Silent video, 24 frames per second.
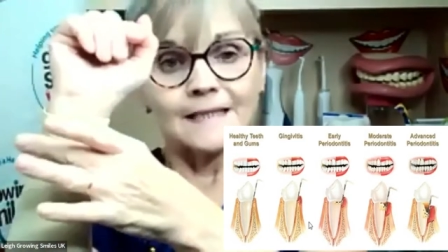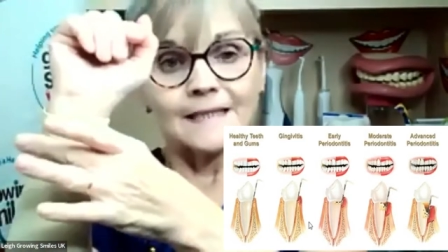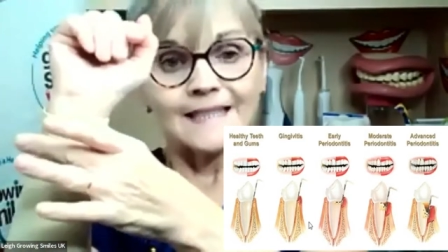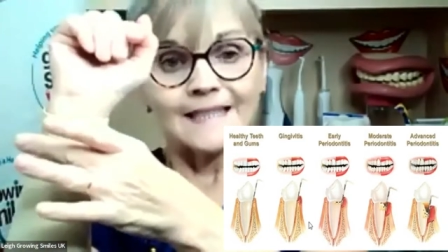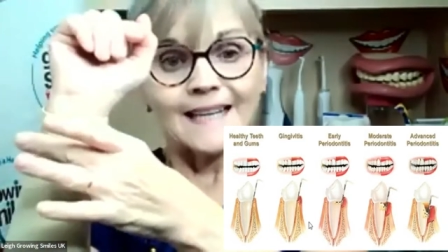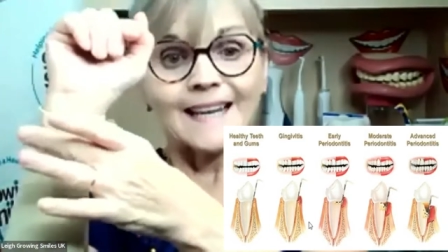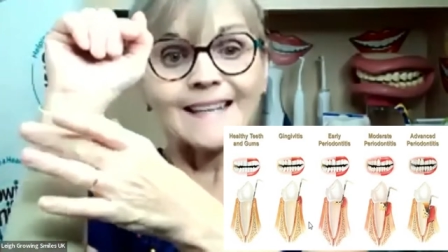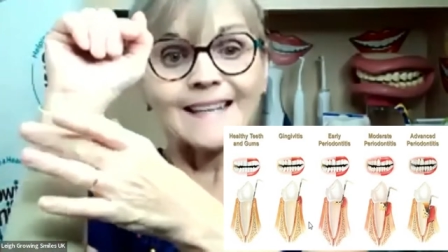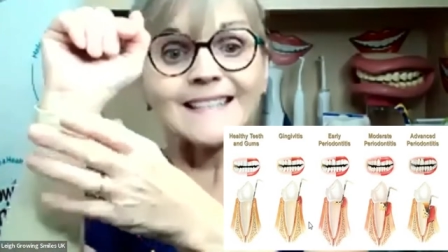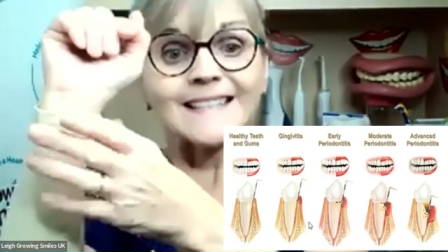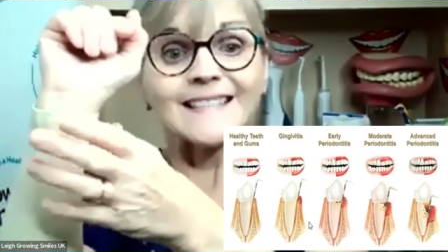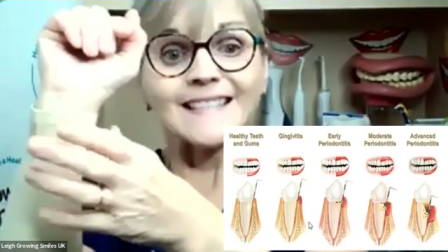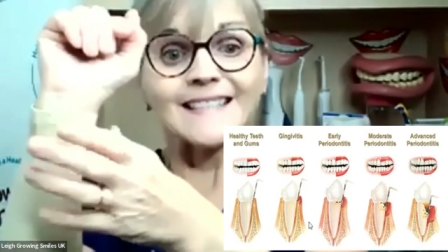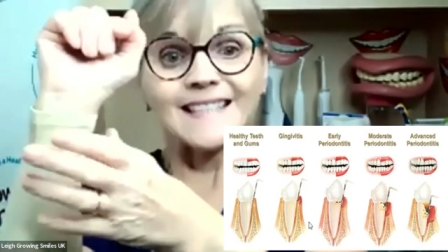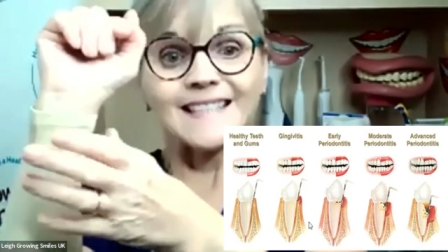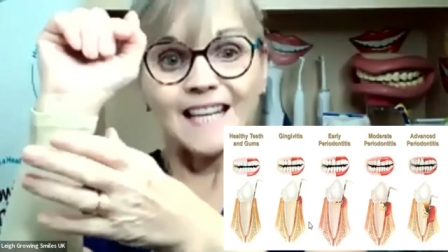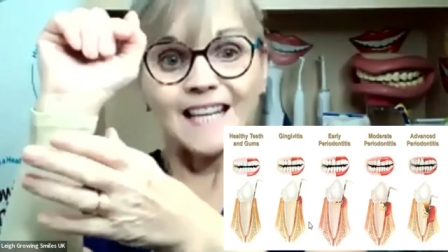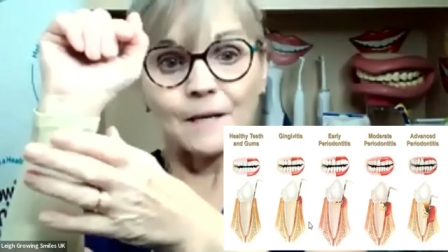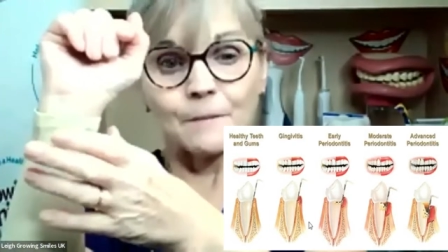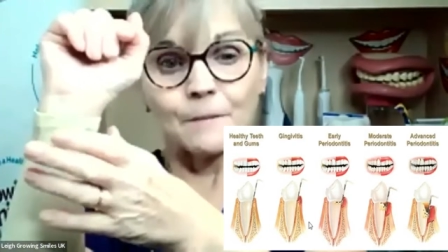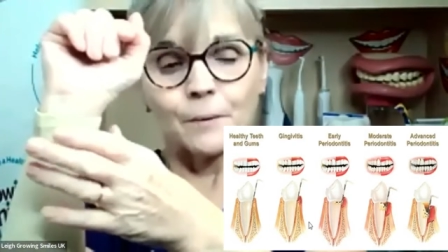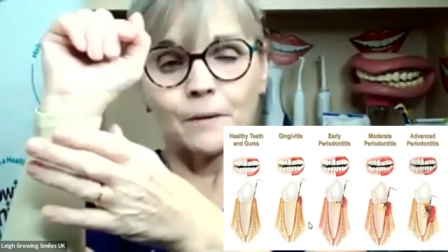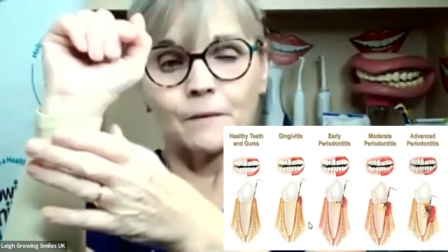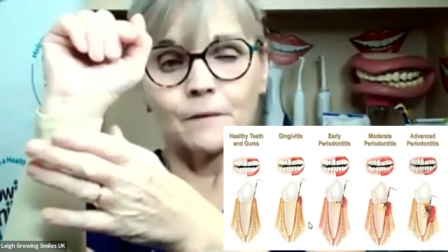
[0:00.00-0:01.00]
gets
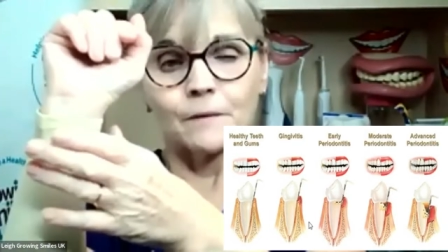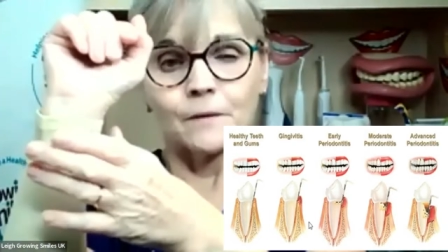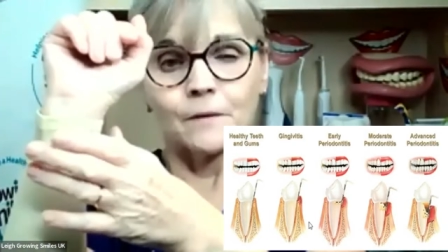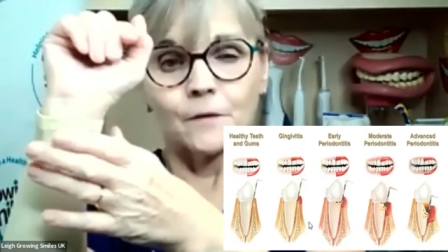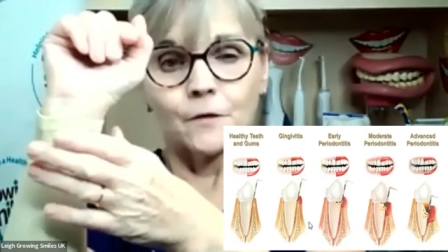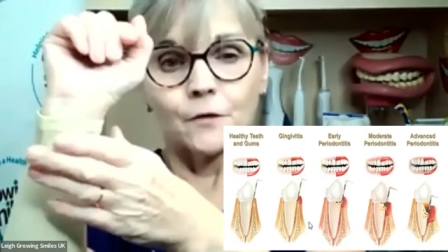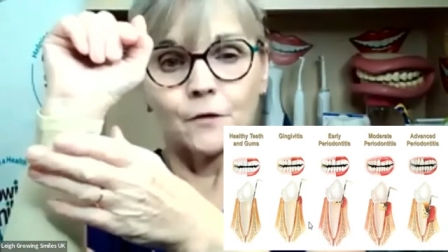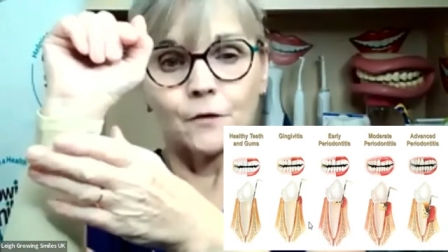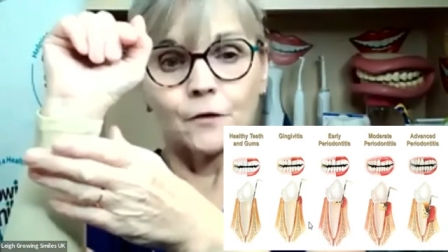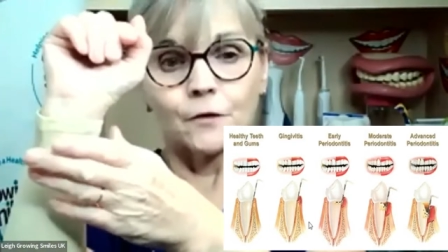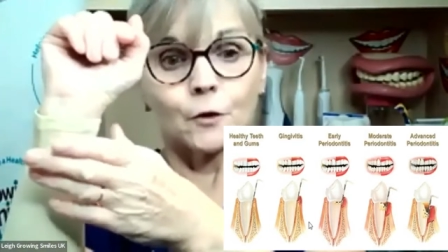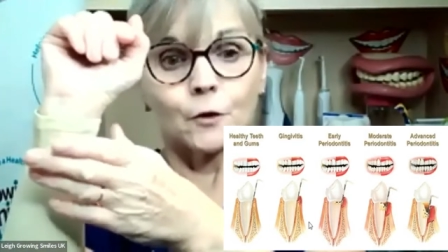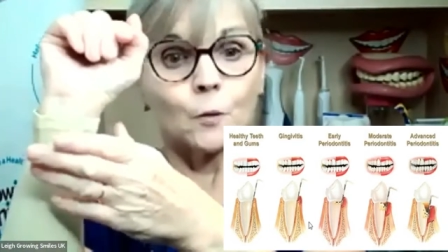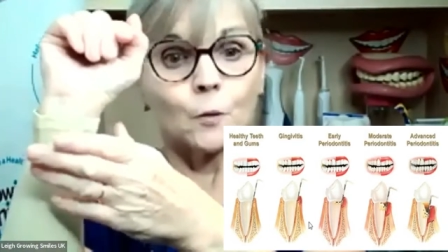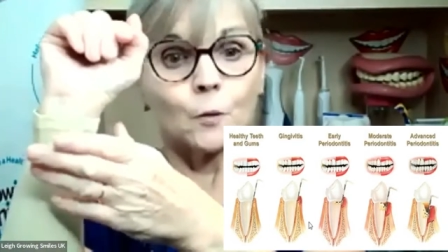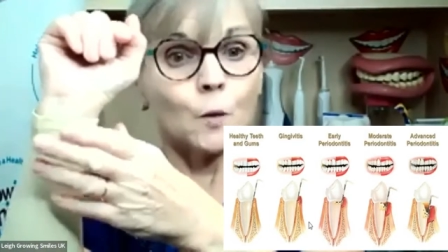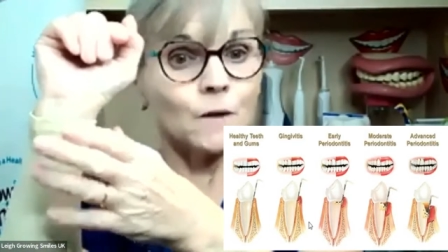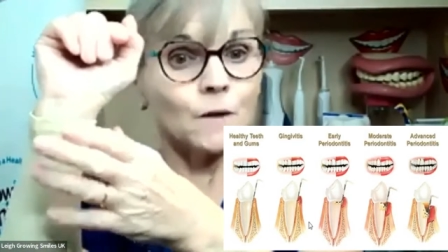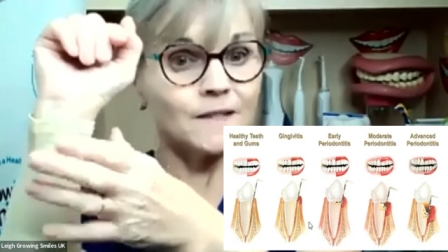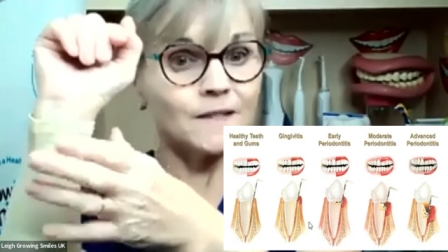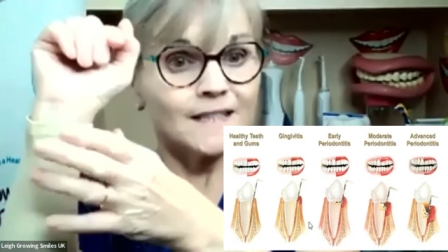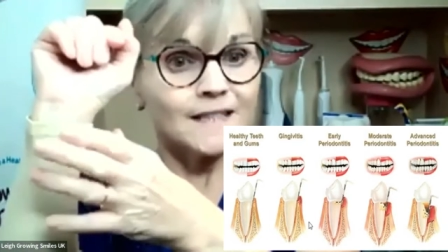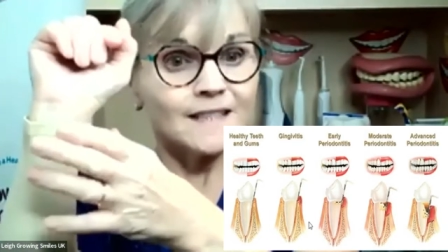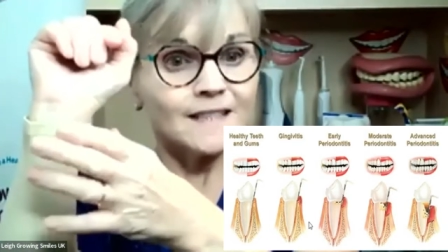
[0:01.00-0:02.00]
deep, they're
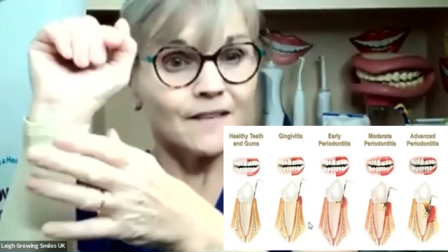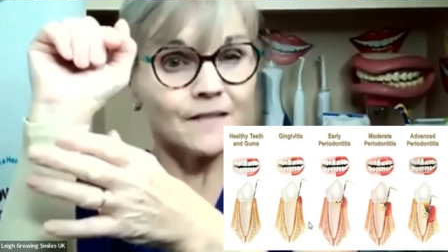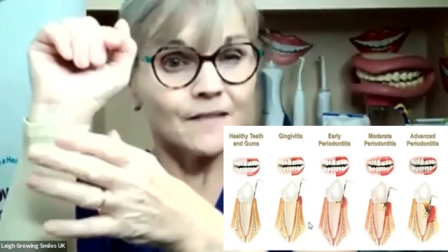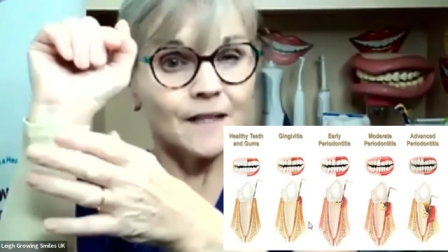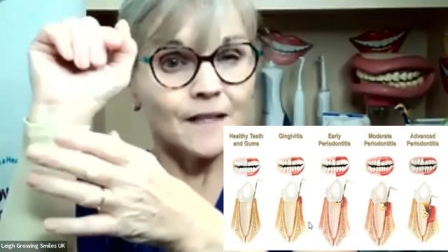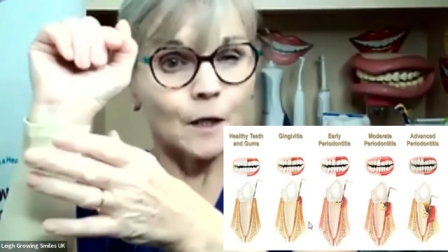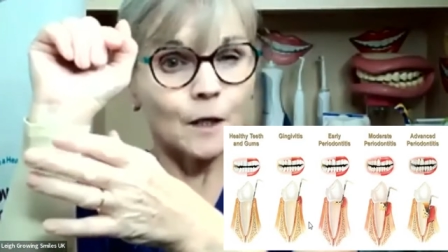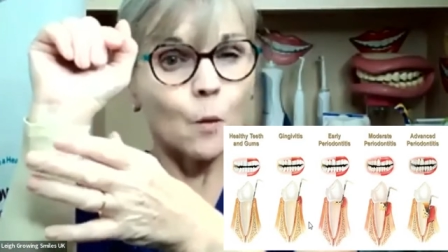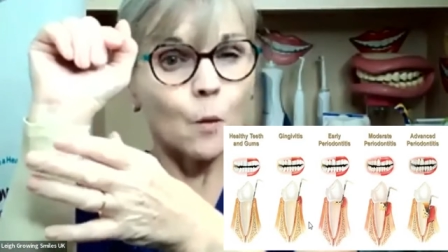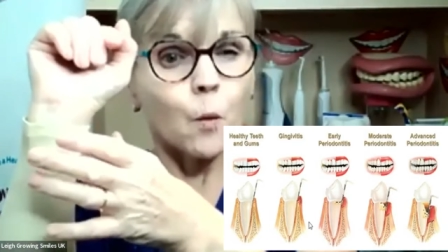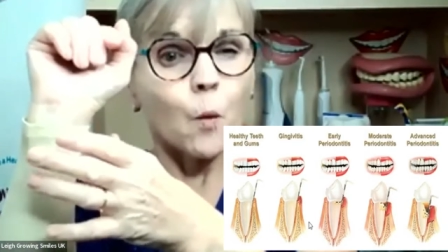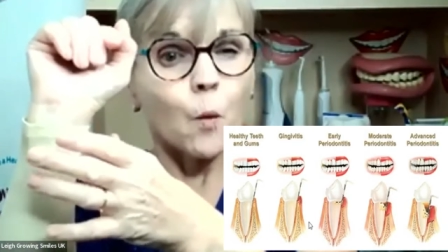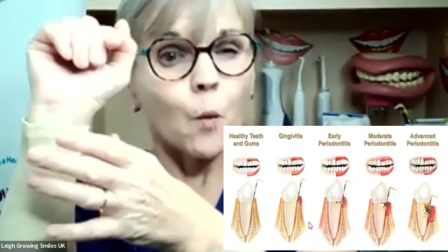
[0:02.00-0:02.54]
wanting to think,